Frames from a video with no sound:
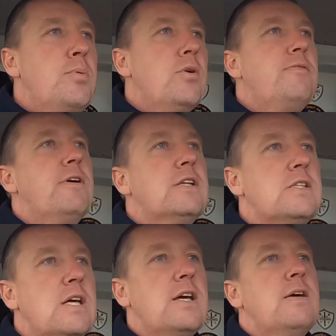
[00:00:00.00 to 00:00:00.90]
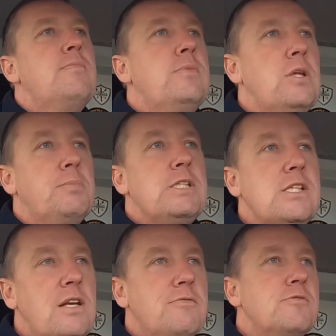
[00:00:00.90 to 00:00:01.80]
perfect, you'll be
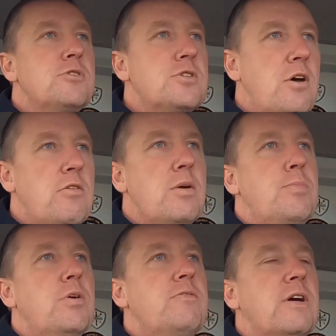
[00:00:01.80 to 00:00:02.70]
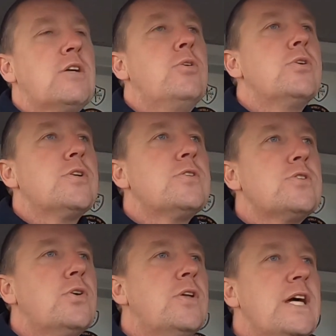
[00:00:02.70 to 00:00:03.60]
delivering, sorry, a perfect cut.
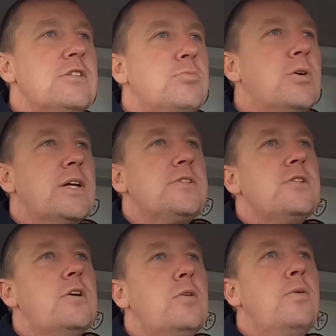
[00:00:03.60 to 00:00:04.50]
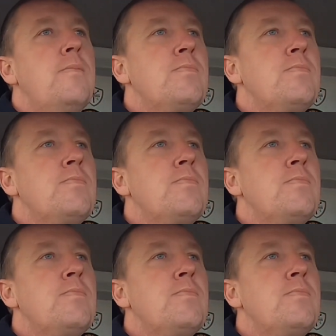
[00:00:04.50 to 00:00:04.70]
So that's what I do.